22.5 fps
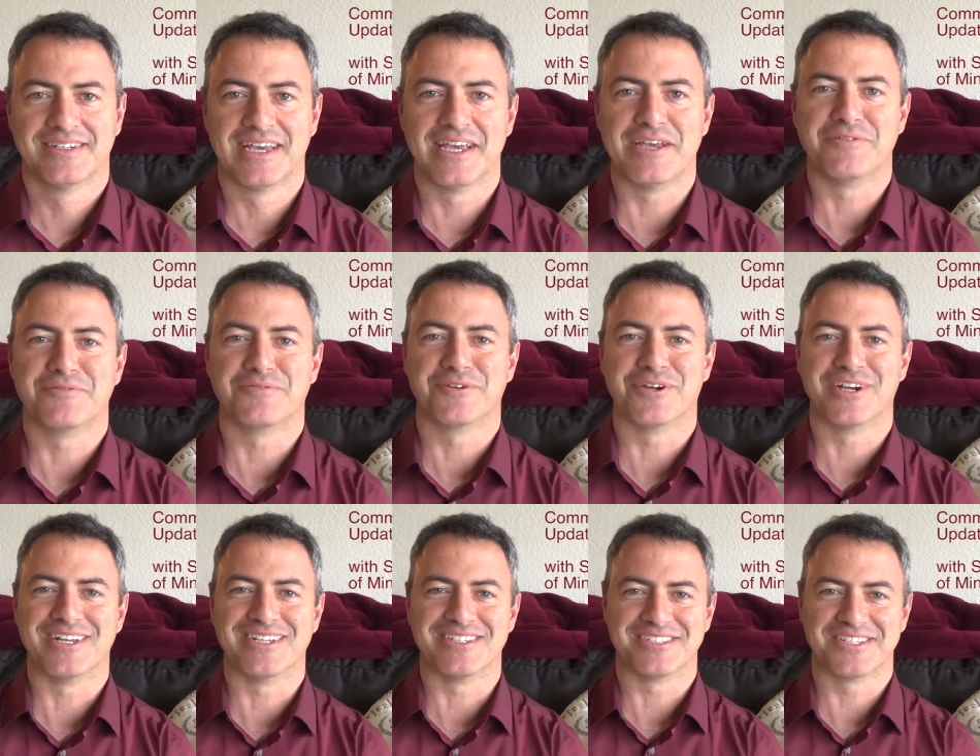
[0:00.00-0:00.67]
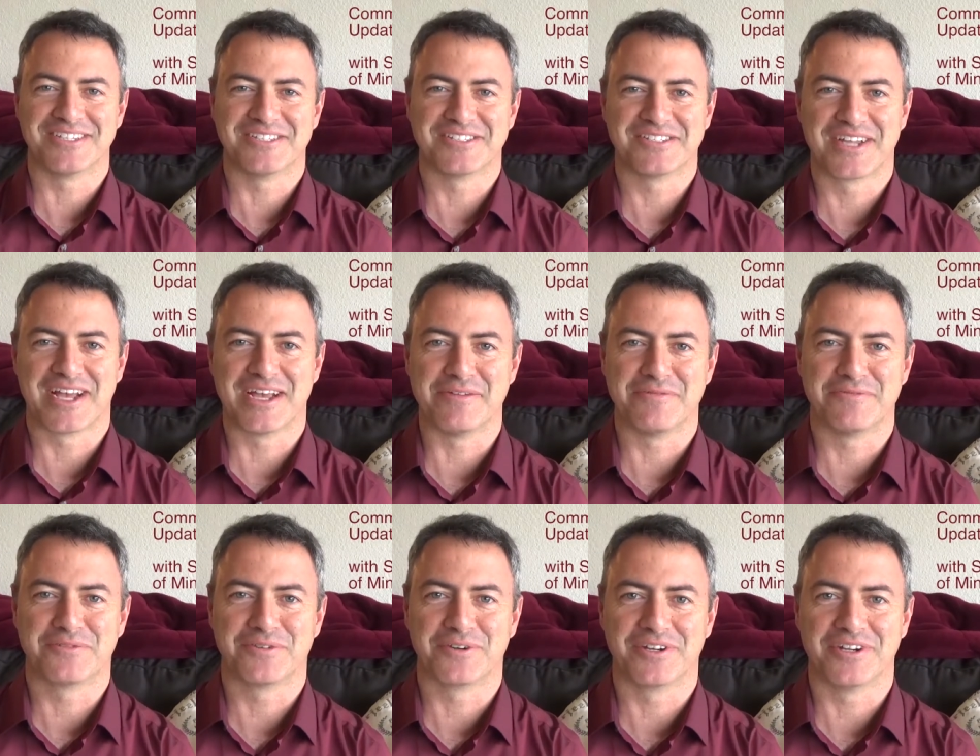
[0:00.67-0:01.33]
Hey friends, it's
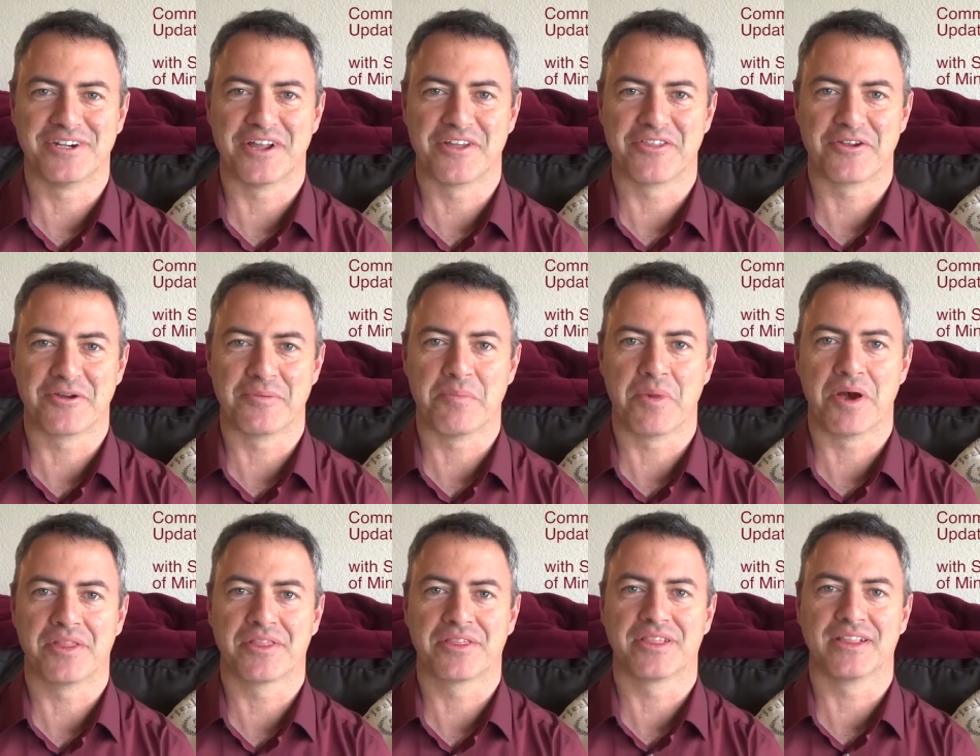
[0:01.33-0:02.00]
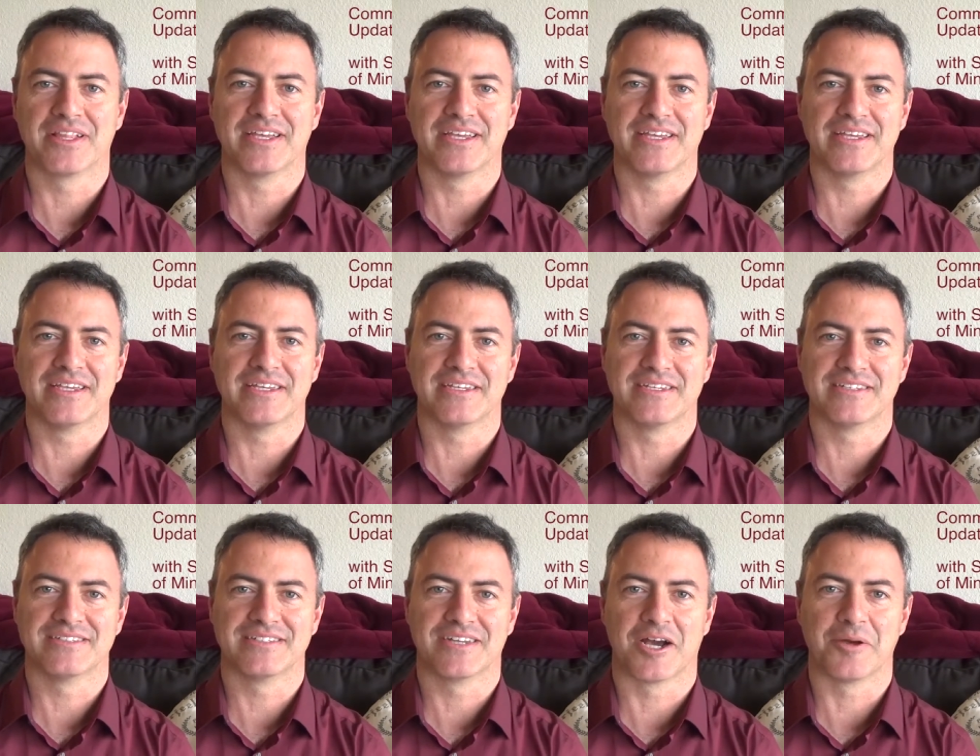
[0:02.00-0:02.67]
time for another
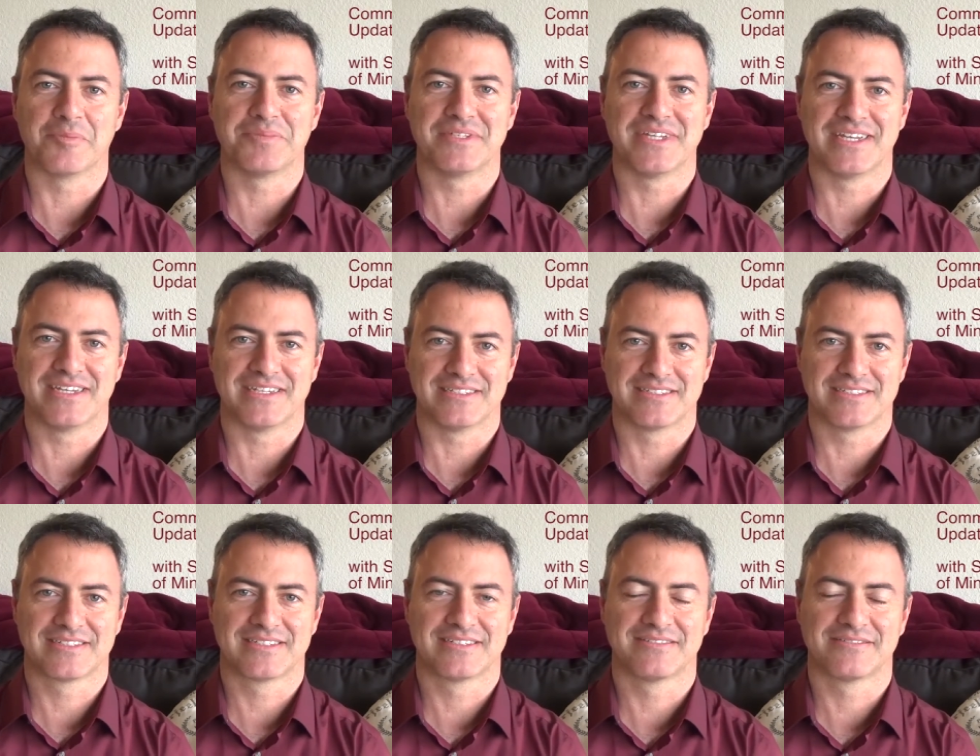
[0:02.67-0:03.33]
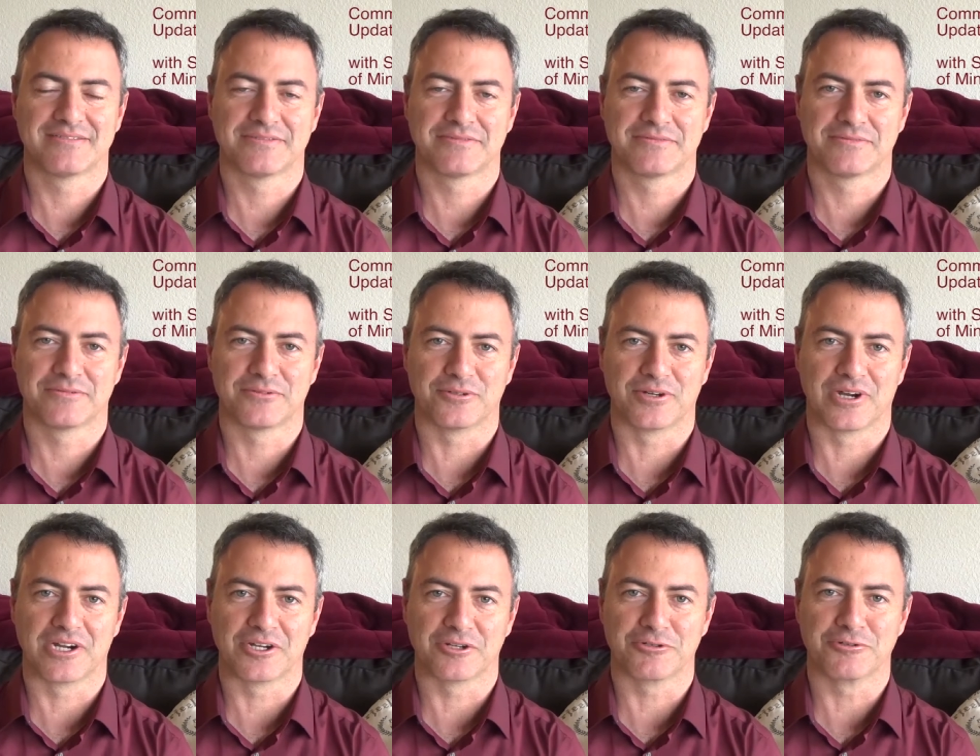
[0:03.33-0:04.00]
monthly update
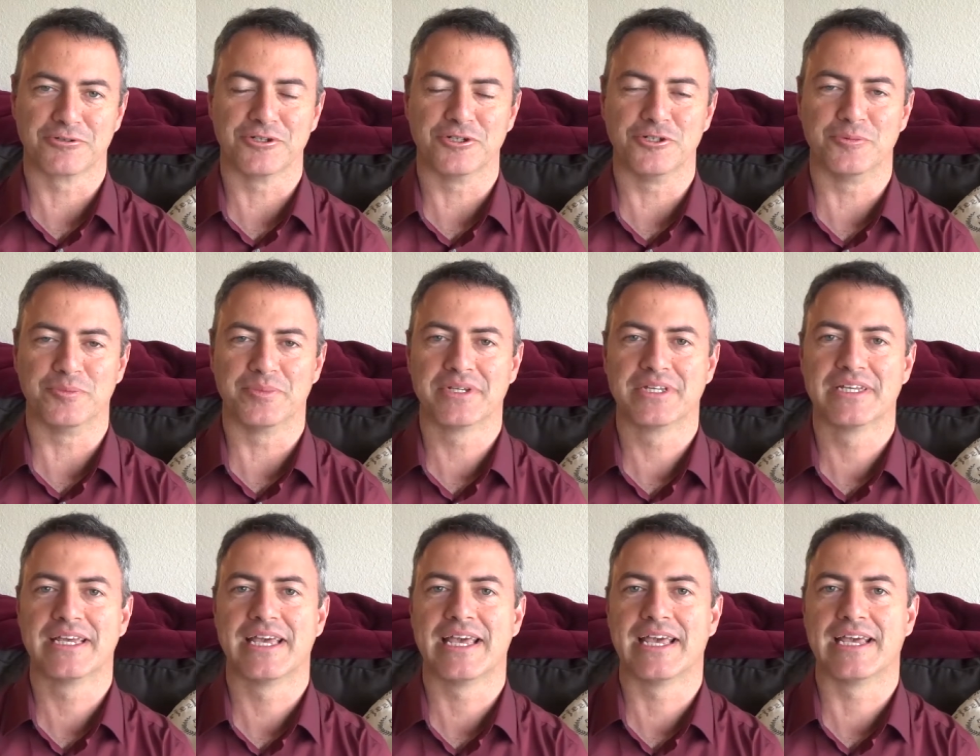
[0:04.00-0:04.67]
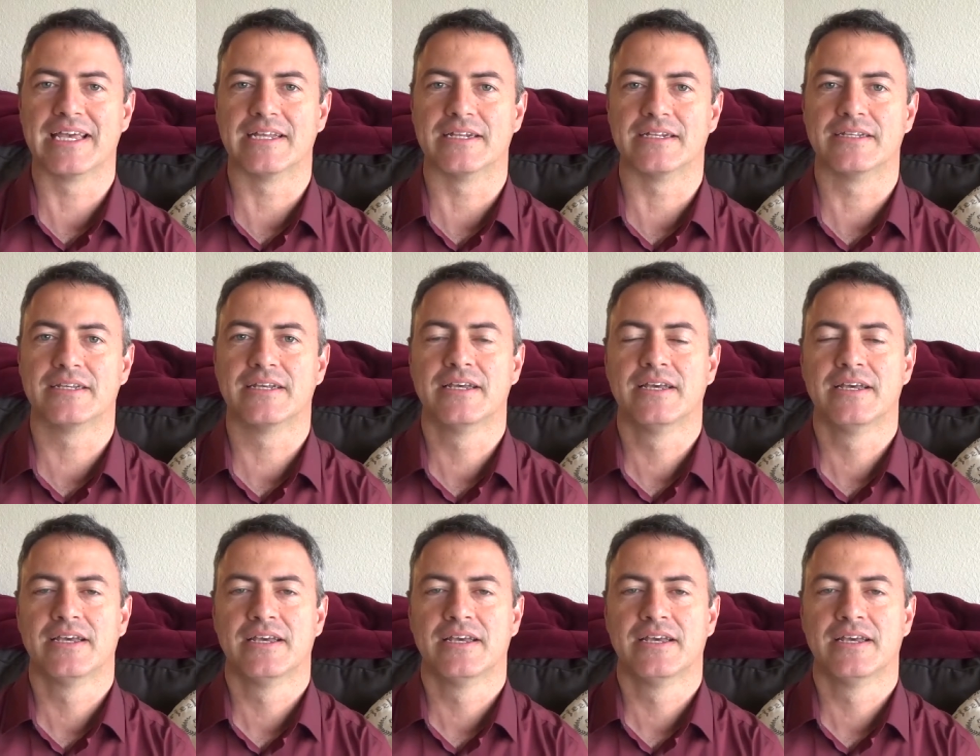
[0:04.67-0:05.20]
for our group and